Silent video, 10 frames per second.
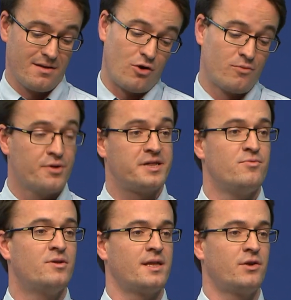almost
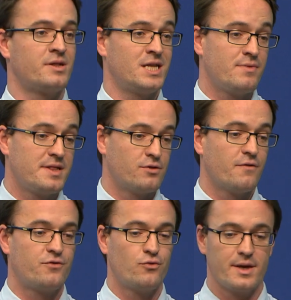simultaneously within
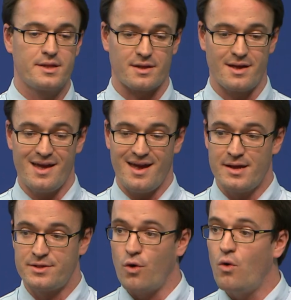a few weeks,
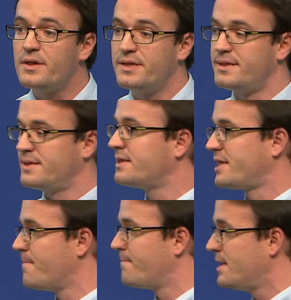and so all this
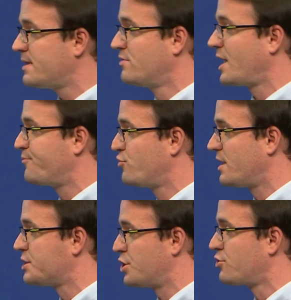system based on
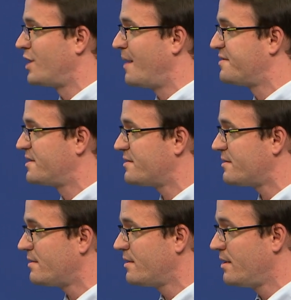reputation collapses.